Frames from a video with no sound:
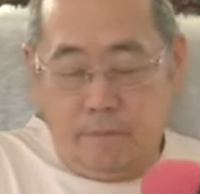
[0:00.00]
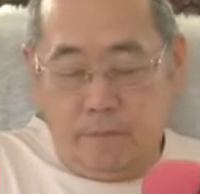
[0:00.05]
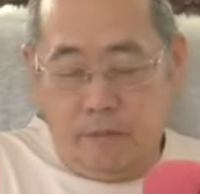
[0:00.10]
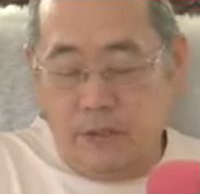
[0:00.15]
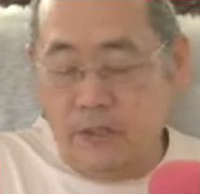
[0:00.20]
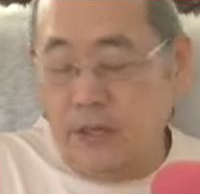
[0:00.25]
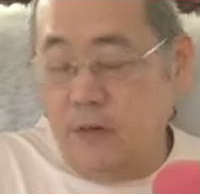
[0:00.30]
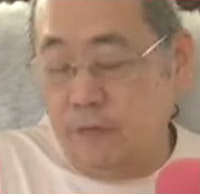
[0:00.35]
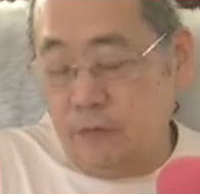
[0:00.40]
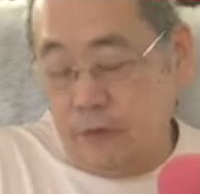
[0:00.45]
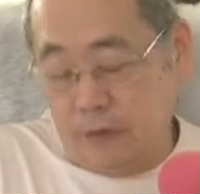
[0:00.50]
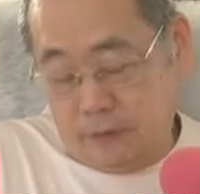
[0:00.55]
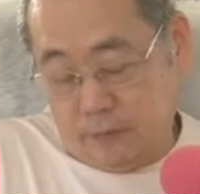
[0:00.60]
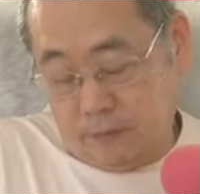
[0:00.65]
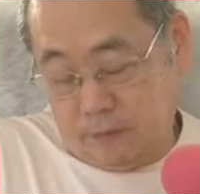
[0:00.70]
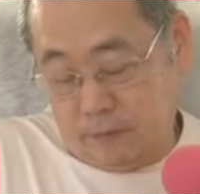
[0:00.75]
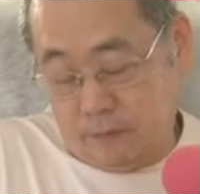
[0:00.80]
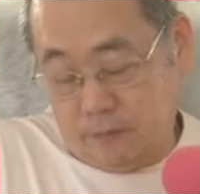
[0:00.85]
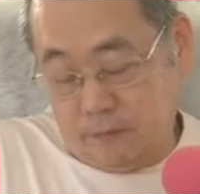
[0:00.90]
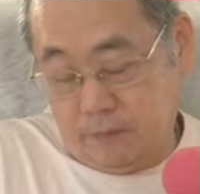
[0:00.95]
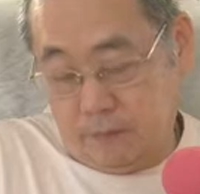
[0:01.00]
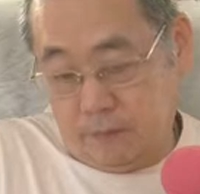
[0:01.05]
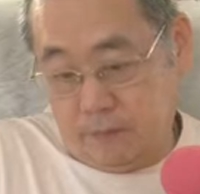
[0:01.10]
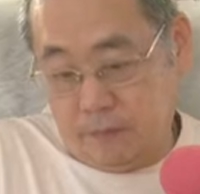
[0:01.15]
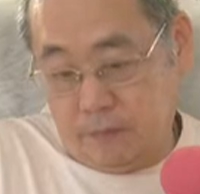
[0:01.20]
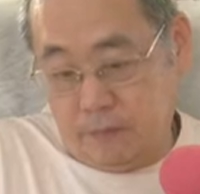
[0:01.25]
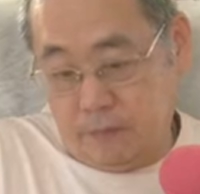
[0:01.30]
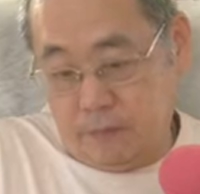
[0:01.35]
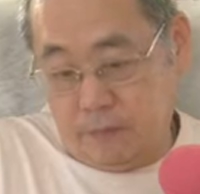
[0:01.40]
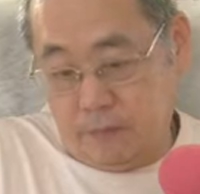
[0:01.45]
suffering
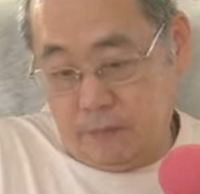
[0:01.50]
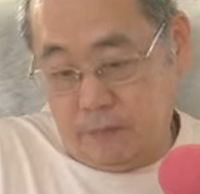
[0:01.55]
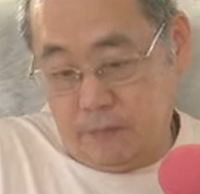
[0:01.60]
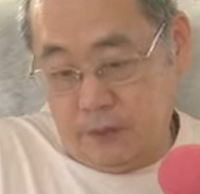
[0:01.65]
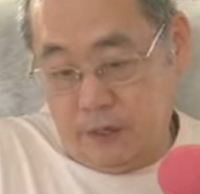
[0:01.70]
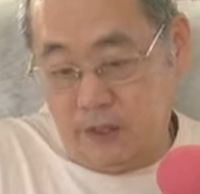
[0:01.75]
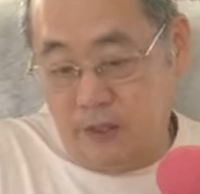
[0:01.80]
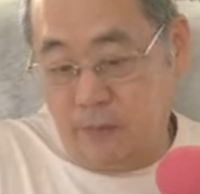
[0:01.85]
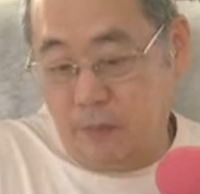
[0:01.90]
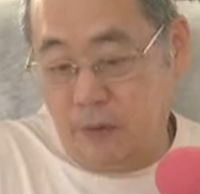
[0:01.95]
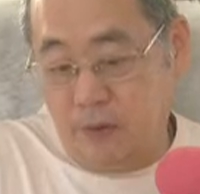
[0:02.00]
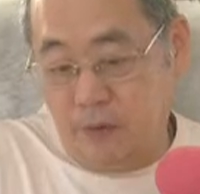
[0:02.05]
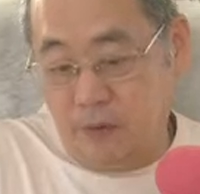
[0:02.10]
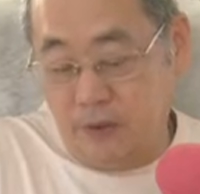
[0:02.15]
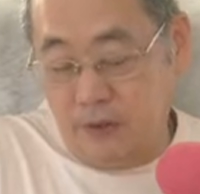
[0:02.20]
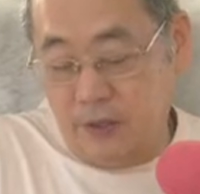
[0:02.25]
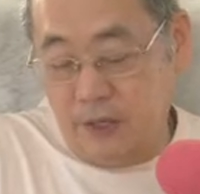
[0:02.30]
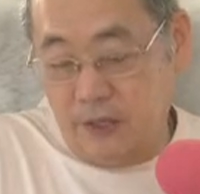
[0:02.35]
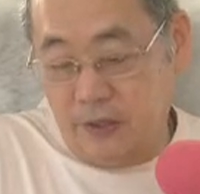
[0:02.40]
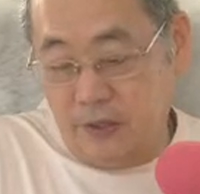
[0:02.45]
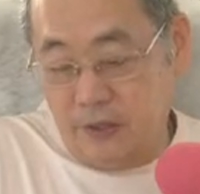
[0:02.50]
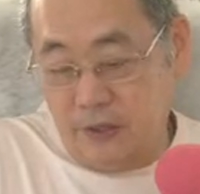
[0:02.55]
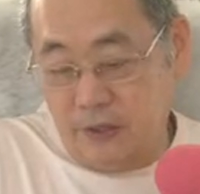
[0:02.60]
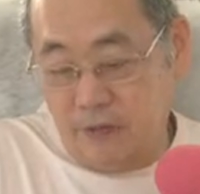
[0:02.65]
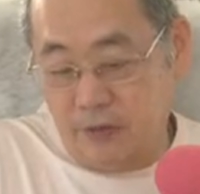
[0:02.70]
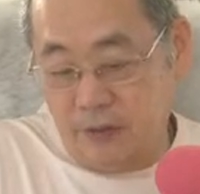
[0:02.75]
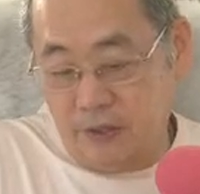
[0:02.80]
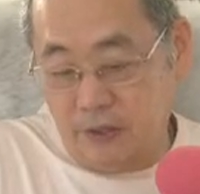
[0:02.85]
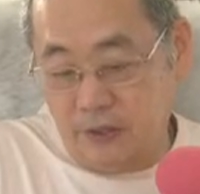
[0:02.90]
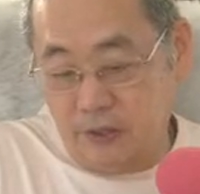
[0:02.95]
and the birth and death and
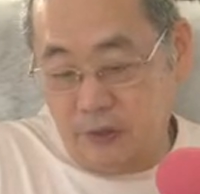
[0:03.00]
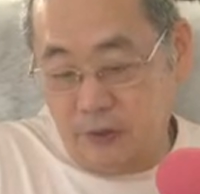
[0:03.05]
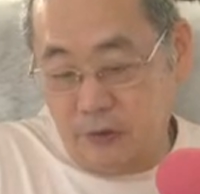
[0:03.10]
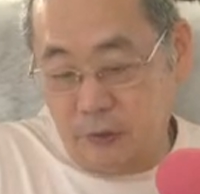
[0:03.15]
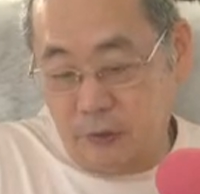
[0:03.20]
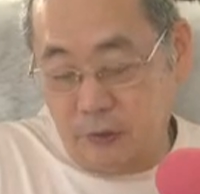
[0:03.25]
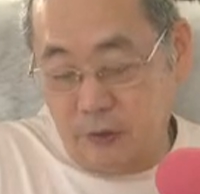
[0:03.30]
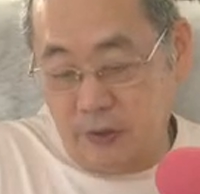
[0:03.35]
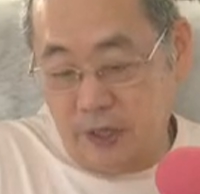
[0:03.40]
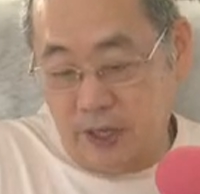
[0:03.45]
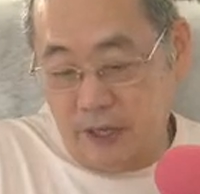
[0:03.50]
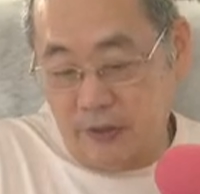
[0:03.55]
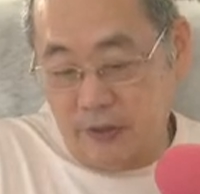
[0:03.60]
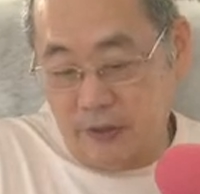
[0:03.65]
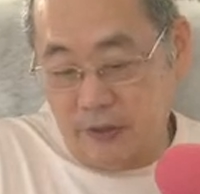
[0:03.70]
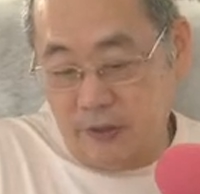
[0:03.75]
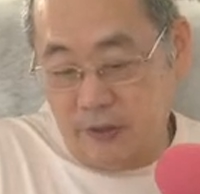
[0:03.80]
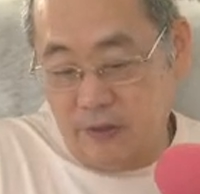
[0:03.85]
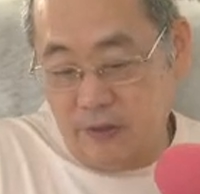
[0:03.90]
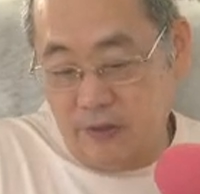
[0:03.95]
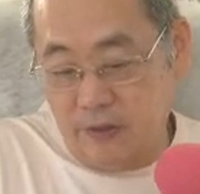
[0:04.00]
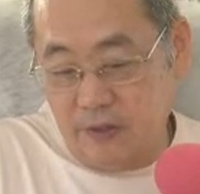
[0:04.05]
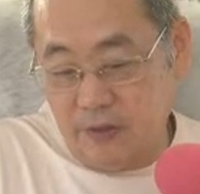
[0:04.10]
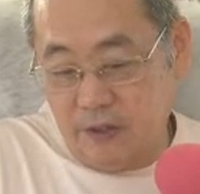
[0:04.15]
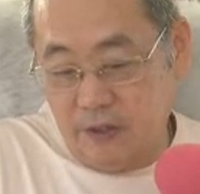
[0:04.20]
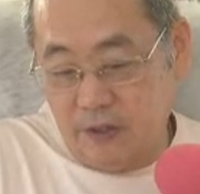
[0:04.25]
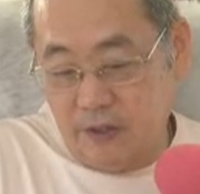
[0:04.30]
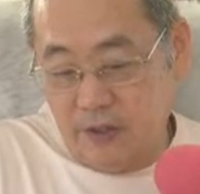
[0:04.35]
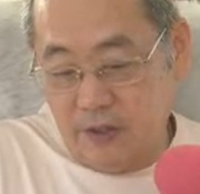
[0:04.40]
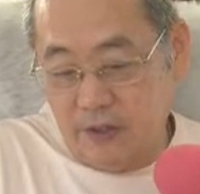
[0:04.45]
everything that goes with that.
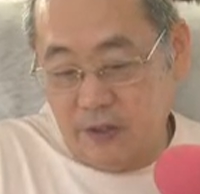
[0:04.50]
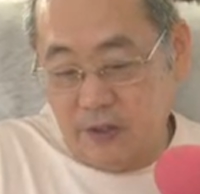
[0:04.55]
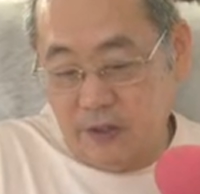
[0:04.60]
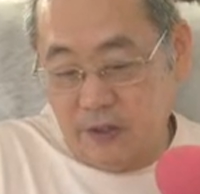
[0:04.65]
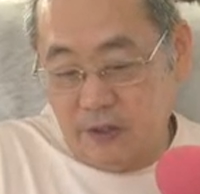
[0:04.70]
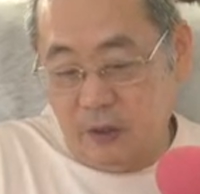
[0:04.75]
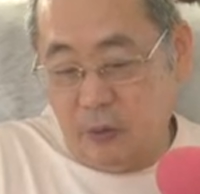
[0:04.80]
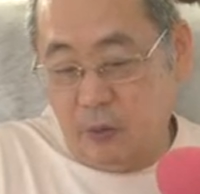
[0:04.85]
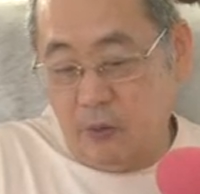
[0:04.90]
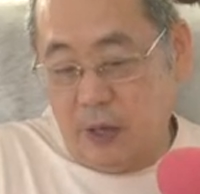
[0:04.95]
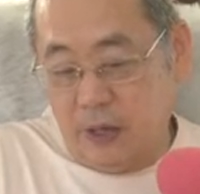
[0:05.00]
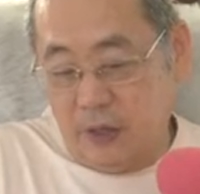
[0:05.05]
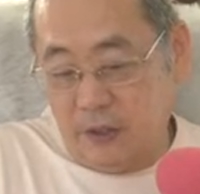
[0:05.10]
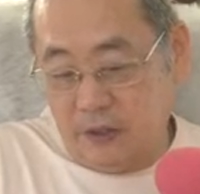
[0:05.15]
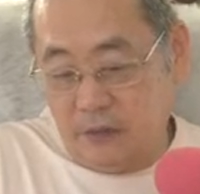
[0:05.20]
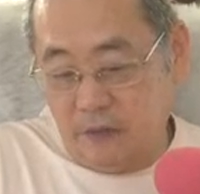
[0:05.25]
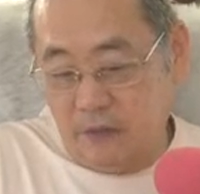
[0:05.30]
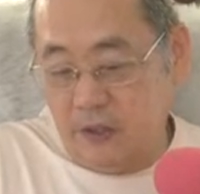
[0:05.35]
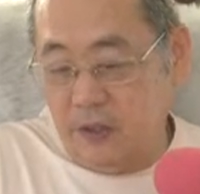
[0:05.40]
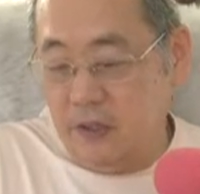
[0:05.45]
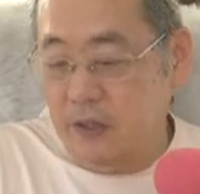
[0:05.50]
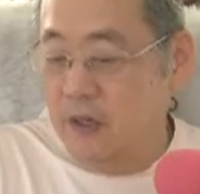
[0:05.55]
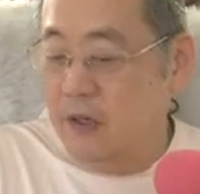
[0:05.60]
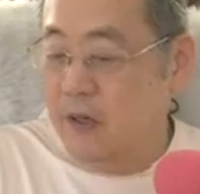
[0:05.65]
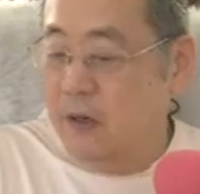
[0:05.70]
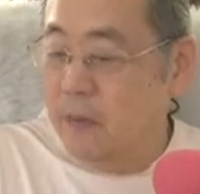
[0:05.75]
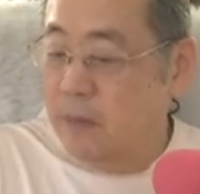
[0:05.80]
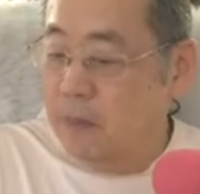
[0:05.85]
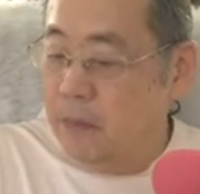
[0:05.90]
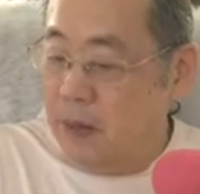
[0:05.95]
So relatively
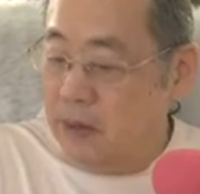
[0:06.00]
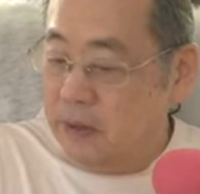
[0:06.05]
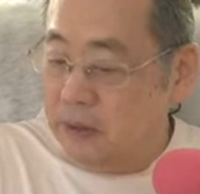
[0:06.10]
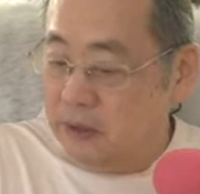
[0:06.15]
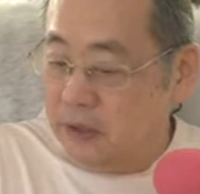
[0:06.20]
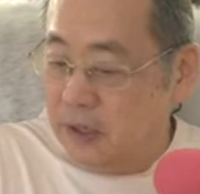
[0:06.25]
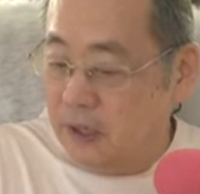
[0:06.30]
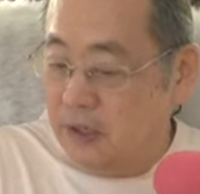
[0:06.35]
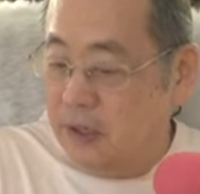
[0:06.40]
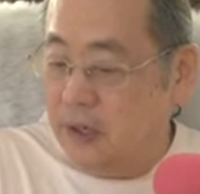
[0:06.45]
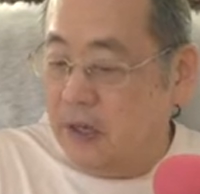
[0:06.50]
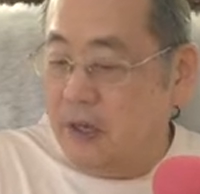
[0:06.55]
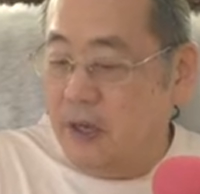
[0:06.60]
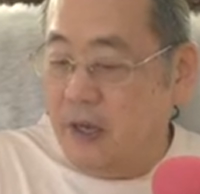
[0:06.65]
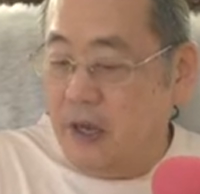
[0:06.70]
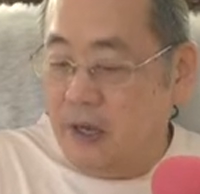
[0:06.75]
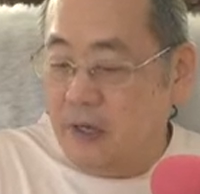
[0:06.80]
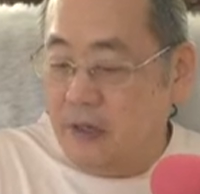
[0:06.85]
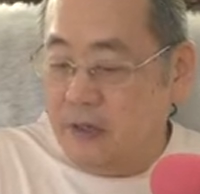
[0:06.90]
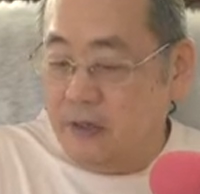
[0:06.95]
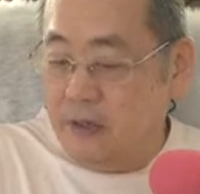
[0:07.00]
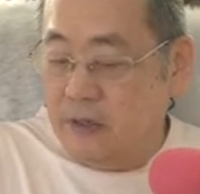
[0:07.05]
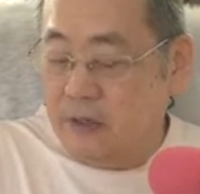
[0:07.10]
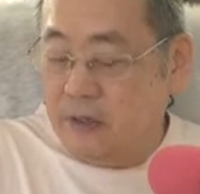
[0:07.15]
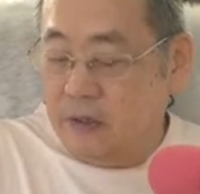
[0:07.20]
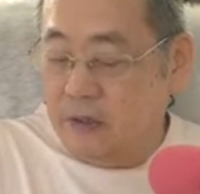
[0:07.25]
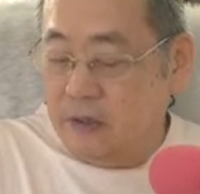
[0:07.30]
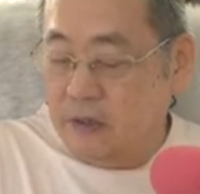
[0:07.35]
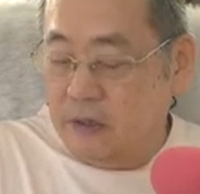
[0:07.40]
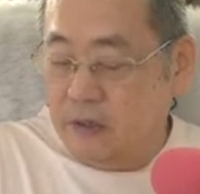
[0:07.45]
better state, and
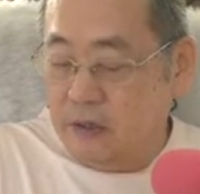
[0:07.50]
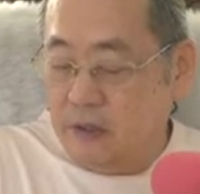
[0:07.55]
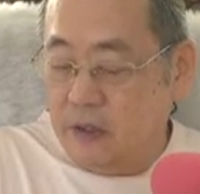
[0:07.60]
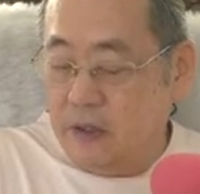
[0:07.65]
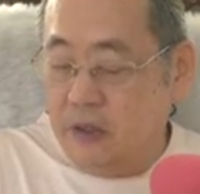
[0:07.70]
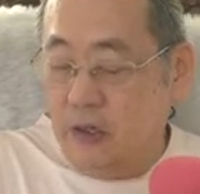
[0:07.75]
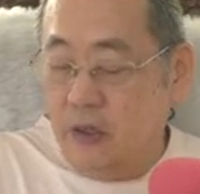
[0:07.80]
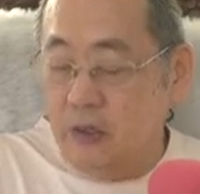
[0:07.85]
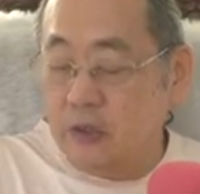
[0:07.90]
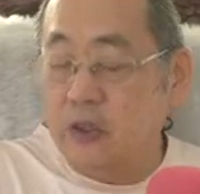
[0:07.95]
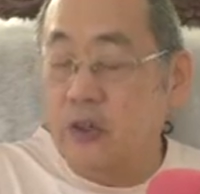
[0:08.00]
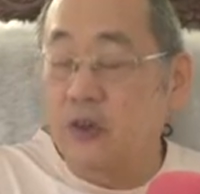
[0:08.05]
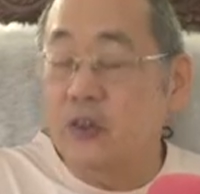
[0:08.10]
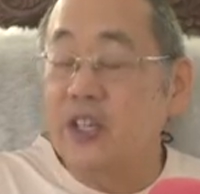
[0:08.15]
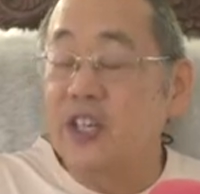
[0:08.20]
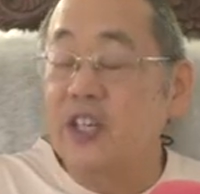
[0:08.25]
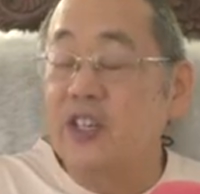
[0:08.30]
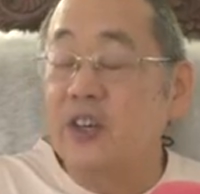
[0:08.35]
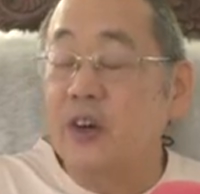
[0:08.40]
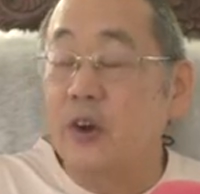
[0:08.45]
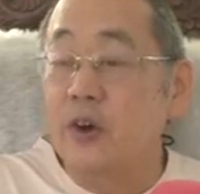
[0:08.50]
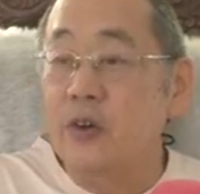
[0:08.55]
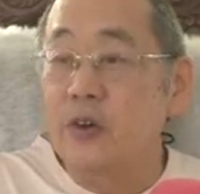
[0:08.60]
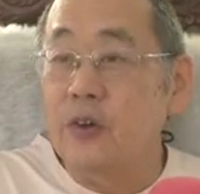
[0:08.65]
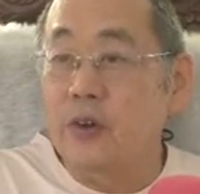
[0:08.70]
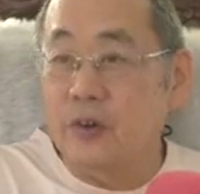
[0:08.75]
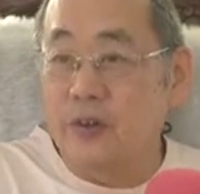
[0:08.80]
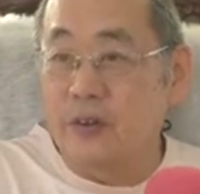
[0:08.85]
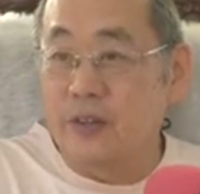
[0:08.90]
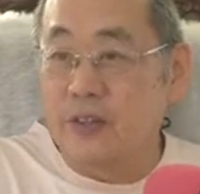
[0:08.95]
it's also eternal.